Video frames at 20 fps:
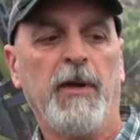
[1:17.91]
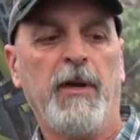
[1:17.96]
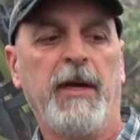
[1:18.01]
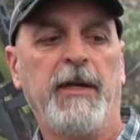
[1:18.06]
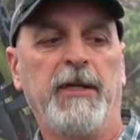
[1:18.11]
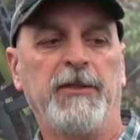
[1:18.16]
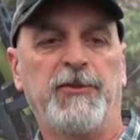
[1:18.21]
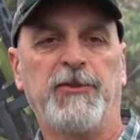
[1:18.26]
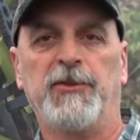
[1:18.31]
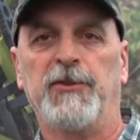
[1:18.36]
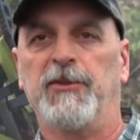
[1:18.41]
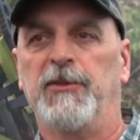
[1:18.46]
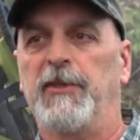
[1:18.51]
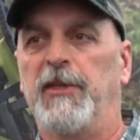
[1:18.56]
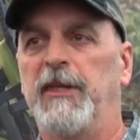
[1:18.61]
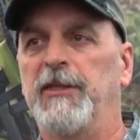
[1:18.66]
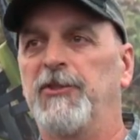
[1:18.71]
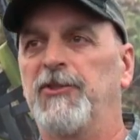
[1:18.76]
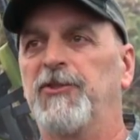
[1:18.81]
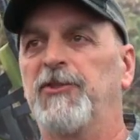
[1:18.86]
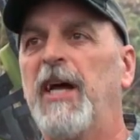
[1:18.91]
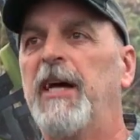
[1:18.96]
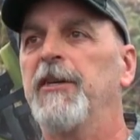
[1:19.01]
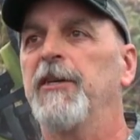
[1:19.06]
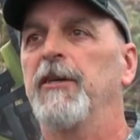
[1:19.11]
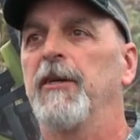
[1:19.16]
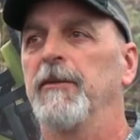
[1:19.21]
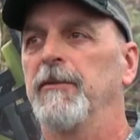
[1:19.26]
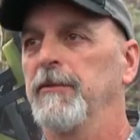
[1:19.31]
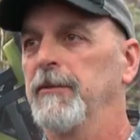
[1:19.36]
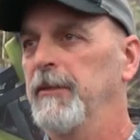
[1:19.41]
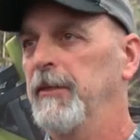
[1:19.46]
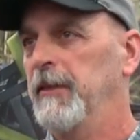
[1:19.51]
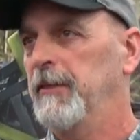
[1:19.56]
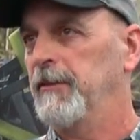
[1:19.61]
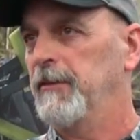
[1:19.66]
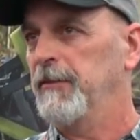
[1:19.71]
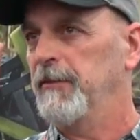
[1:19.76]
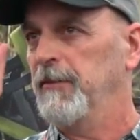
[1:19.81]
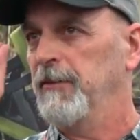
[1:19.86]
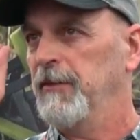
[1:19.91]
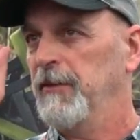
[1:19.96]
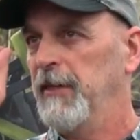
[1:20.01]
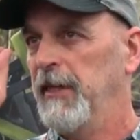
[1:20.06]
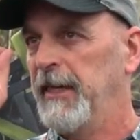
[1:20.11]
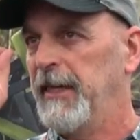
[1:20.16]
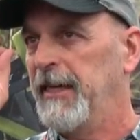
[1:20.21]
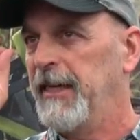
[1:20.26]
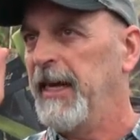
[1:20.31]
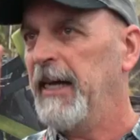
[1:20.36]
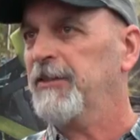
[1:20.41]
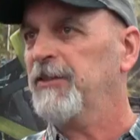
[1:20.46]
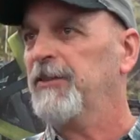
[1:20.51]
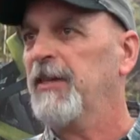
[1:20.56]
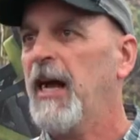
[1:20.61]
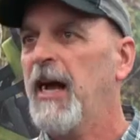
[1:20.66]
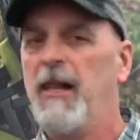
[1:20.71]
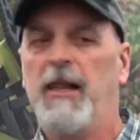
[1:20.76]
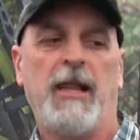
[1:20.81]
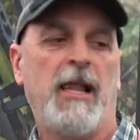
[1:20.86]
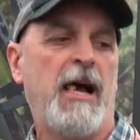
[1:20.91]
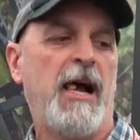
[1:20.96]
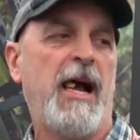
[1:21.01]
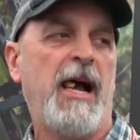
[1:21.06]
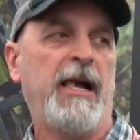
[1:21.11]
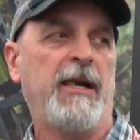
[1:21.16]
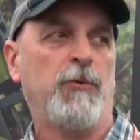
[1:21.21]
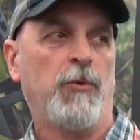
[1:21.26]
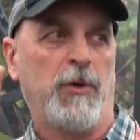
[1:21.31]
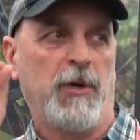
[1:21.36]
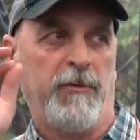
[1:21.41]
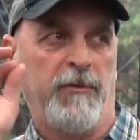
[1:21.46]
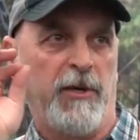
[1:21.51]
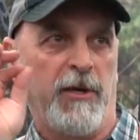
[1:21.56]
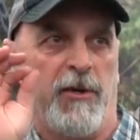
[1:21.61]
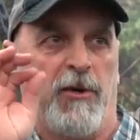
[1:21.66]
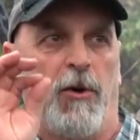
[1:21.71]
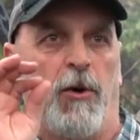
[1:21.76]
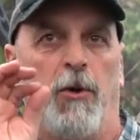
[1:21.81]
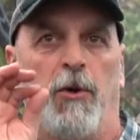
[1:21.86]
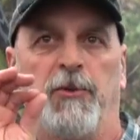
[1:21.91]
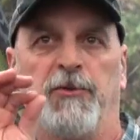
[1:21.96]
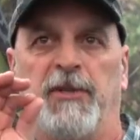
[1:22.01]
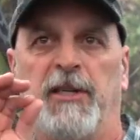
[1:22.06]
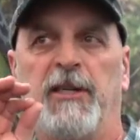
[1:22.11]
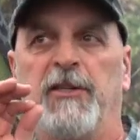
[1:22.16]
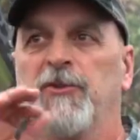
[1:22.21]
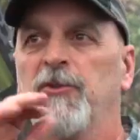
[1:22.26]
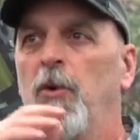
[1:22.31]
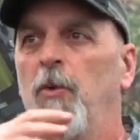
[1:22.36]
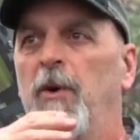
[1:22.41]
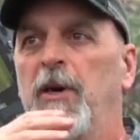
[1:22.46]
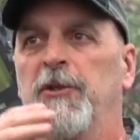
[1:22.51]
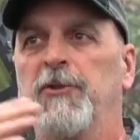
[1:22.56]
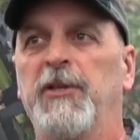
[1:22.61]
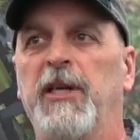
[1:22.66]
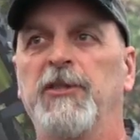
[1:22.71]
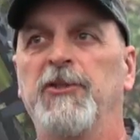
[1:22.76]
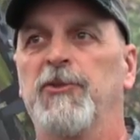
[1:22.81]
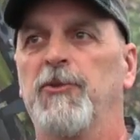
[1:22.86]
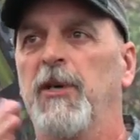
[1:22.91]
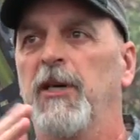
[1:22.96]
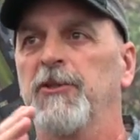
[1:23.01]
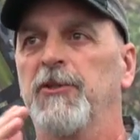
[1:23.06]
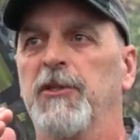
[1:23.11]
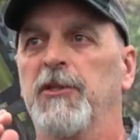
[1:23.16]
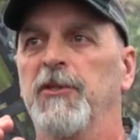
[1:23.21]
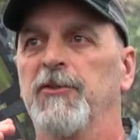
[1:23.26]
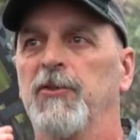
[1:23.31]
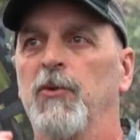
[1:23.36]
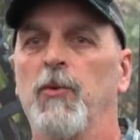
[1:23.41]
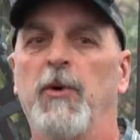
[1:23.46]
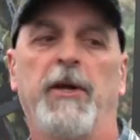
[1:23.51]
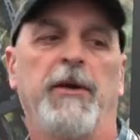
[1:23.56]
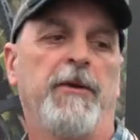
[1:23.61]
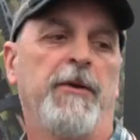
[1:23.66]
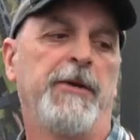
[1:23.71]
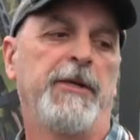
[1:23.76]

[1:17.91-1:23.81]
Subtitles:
and it's steadier. It gets on line wherever it goes, and it don't want to change direction because of wind.